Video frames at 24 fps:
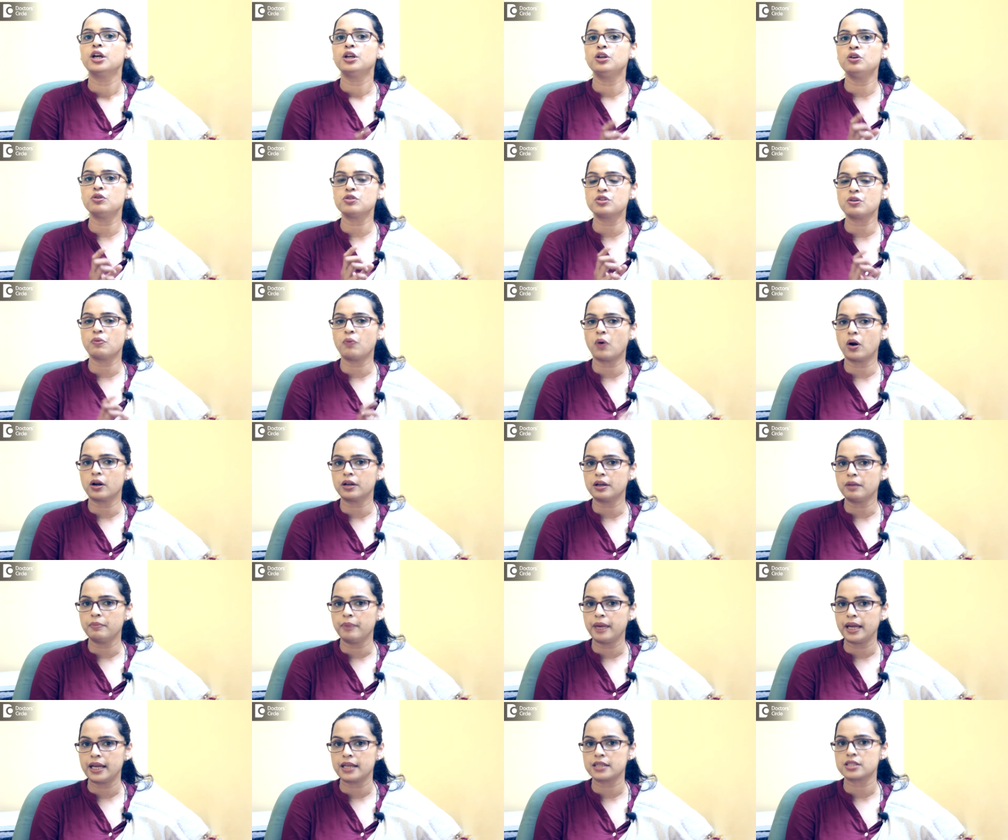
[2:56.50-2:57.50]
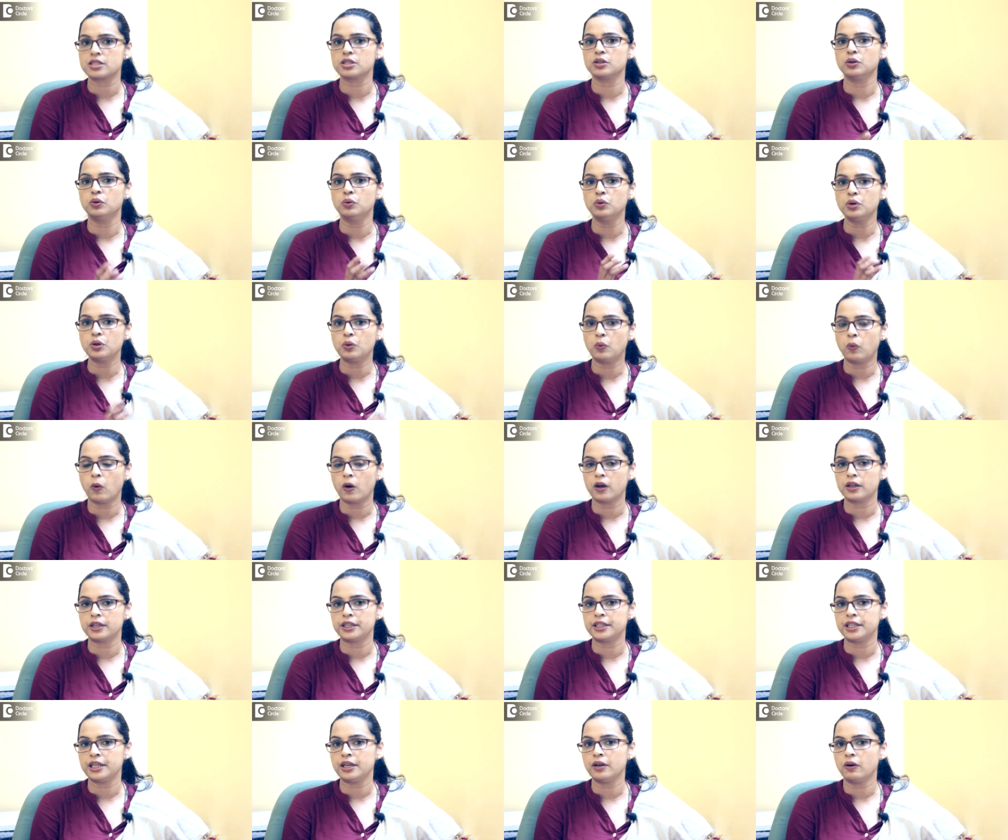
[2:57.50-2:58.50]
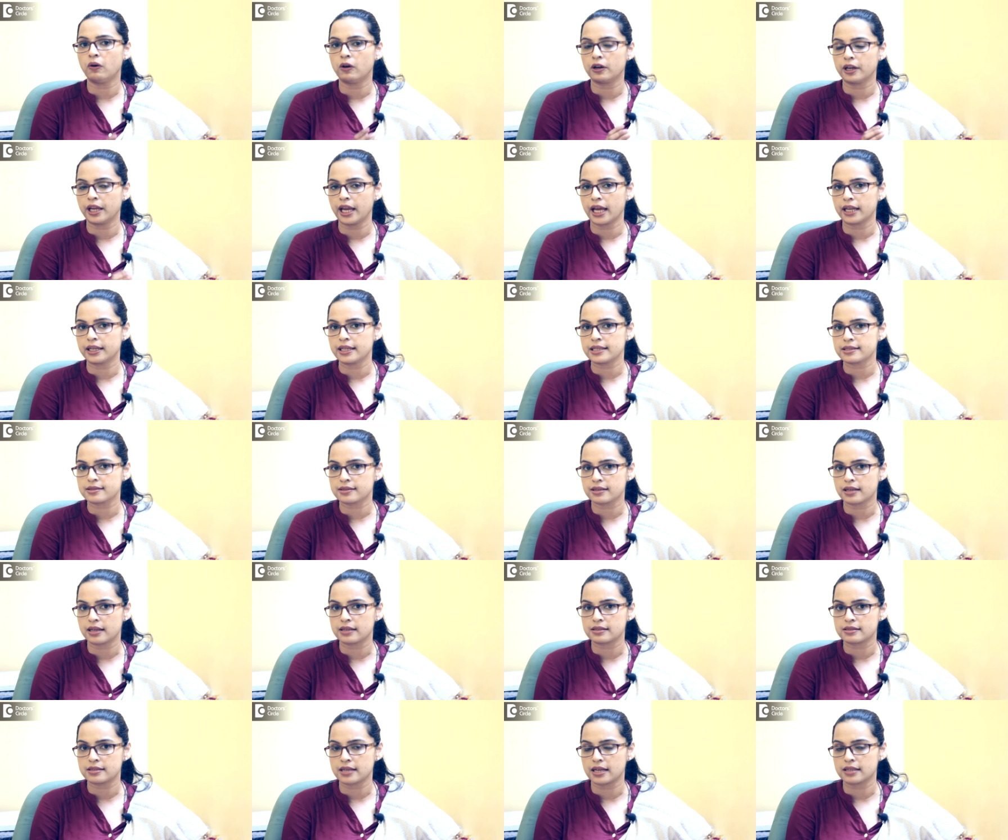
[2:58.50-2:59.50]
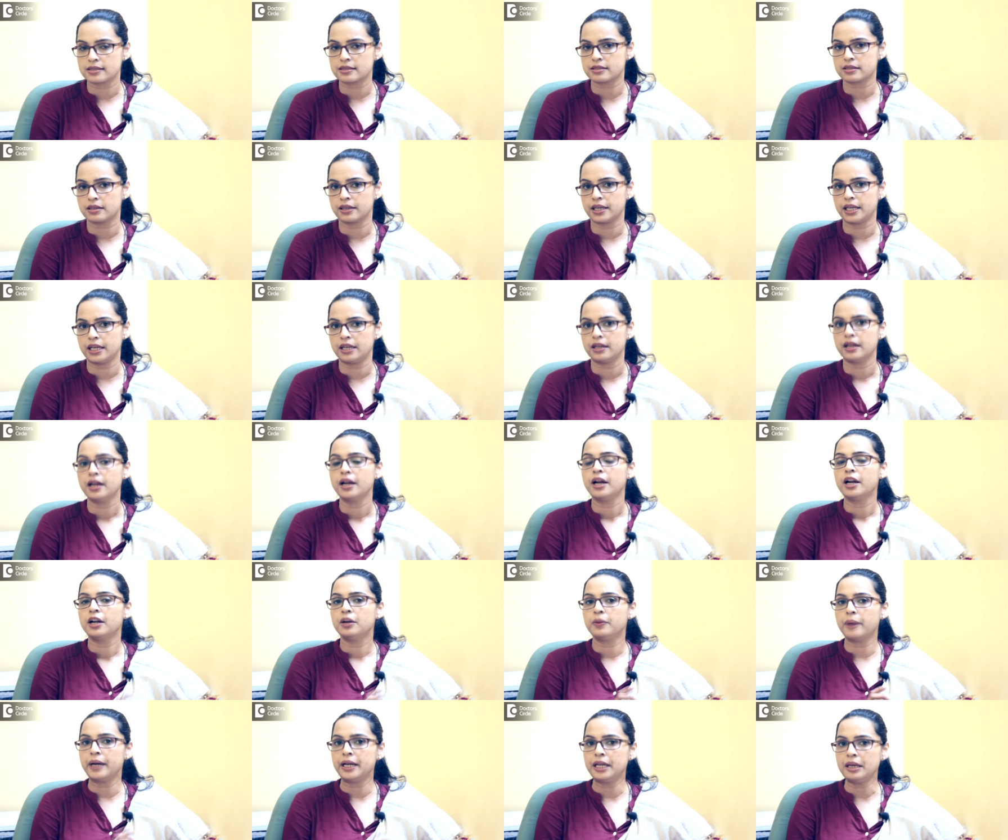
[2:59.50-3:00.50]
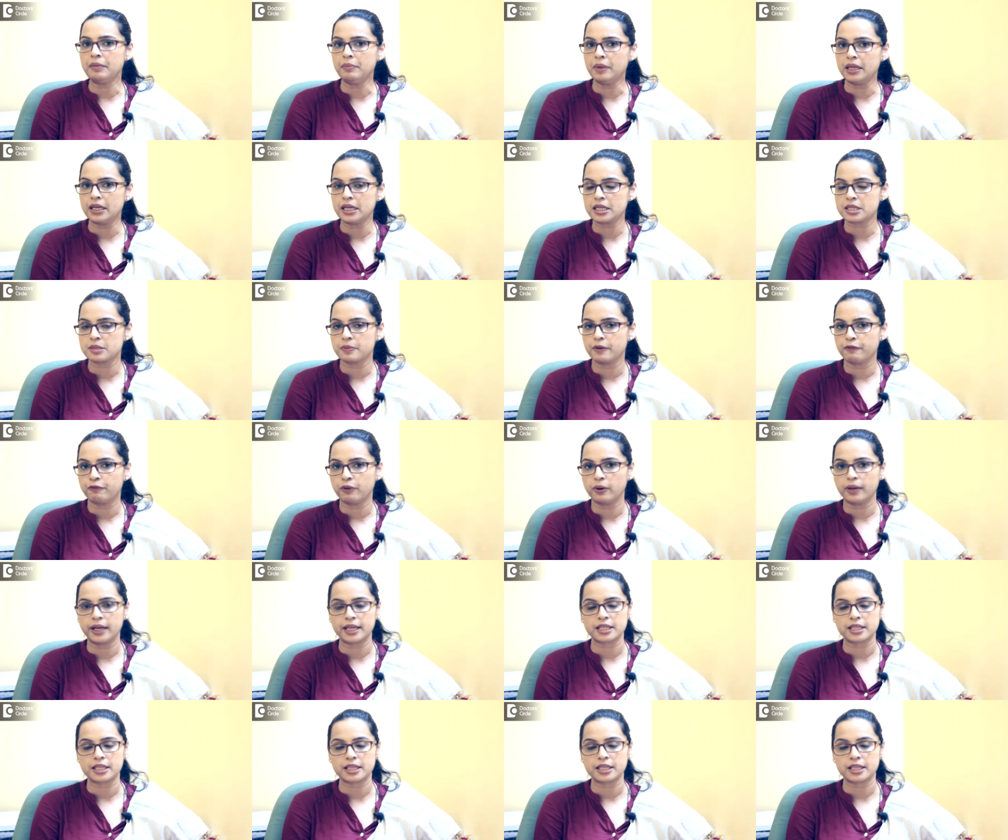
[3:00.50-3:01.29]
use a water based, good quality organic sunscreen 20 minutes before